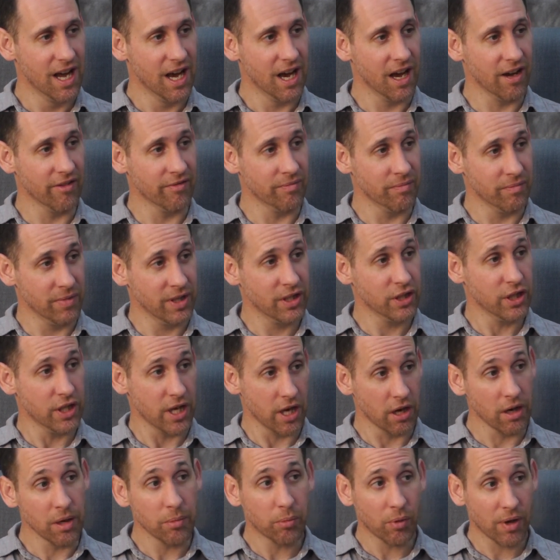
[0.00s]
of
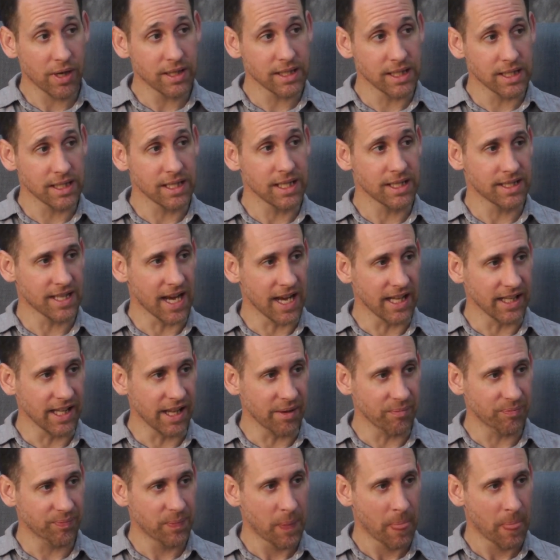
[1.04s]
missionary presence in Thailand.